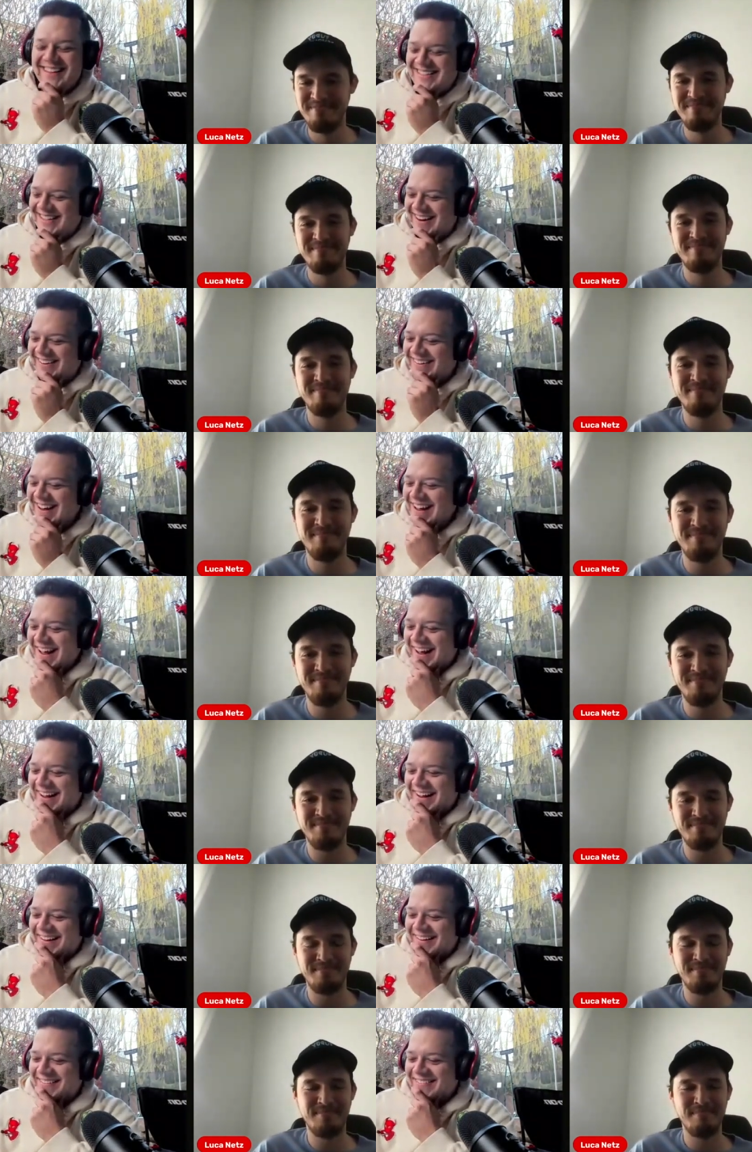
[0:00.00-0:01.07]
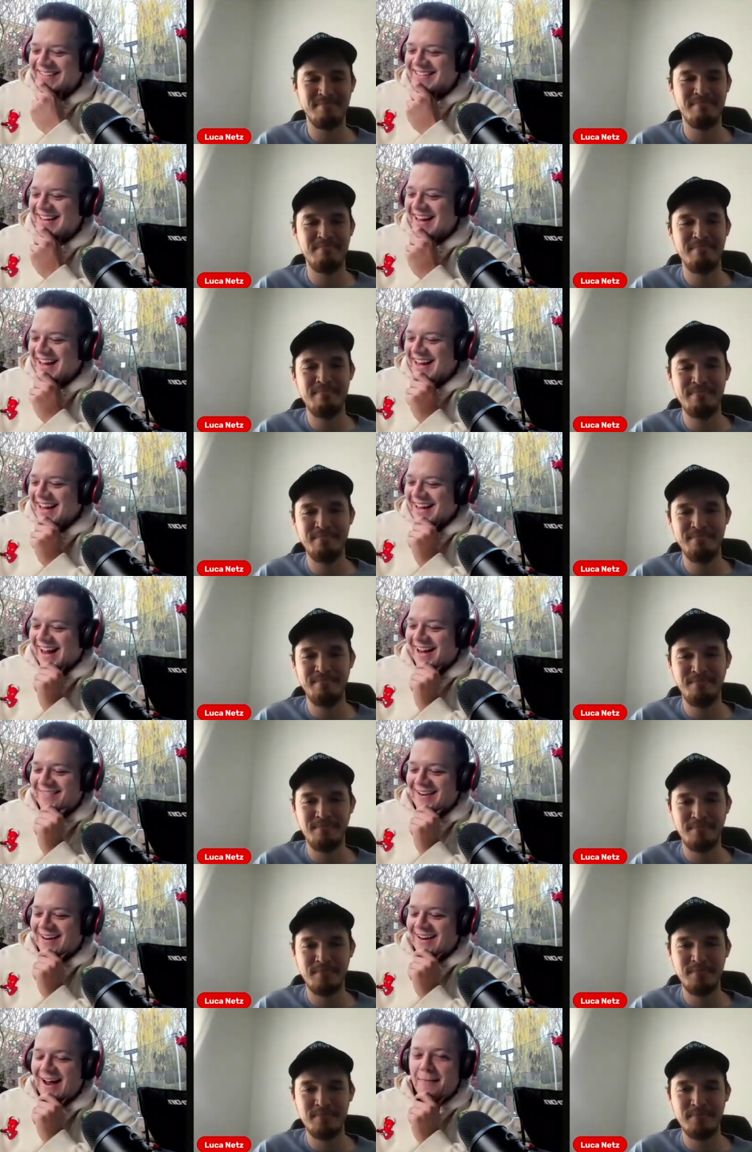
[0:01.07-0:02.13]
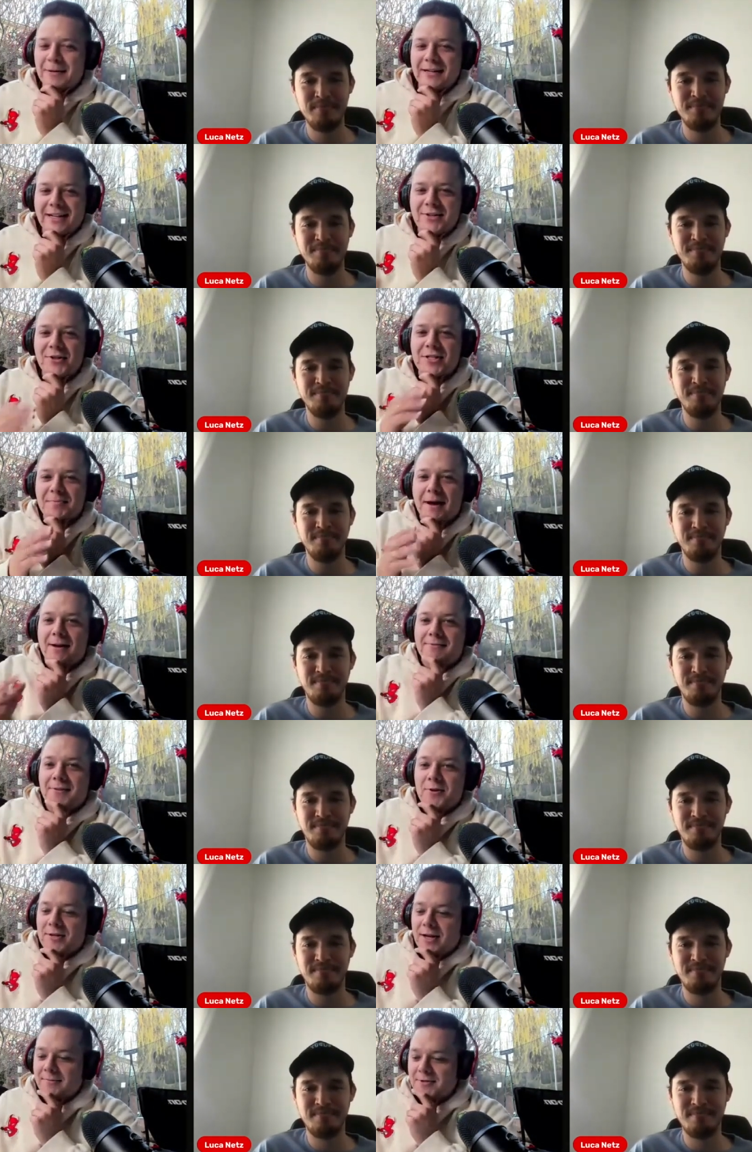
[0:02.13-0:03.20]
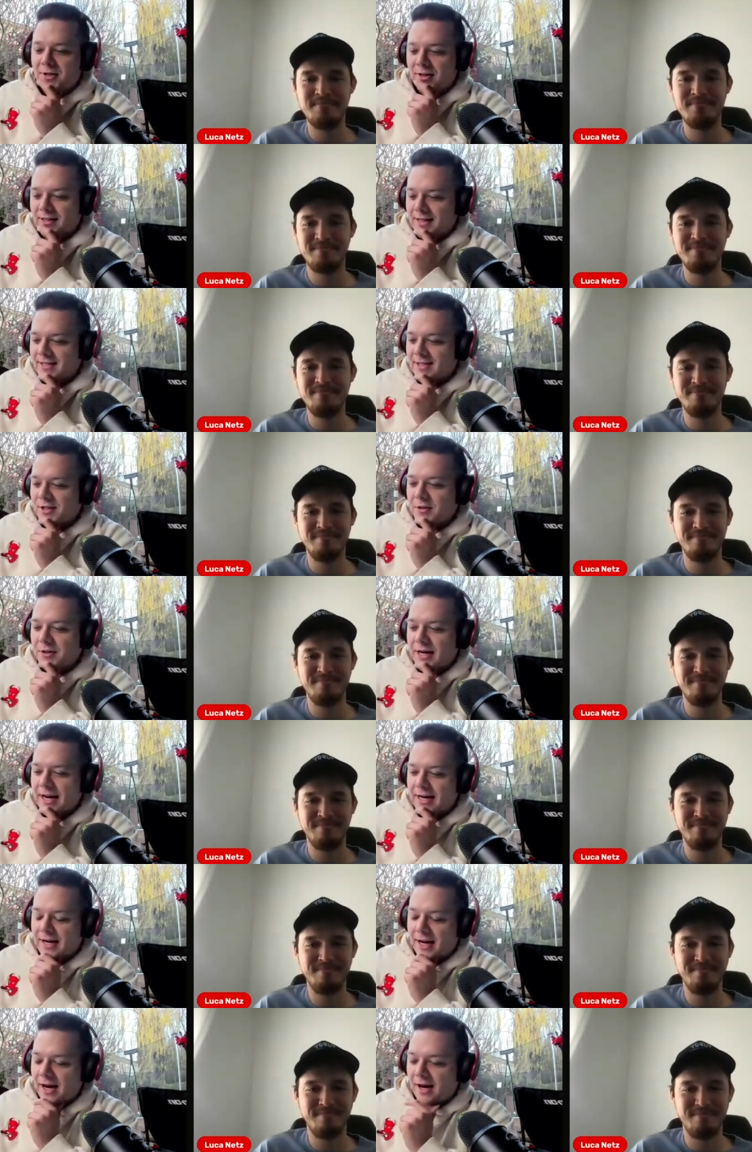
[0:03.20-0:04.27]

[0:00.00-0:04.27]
Speaker 1: let's go. Uh, let's. I'm gonna. I'm gonna get you to smile a few times during this. It's okay.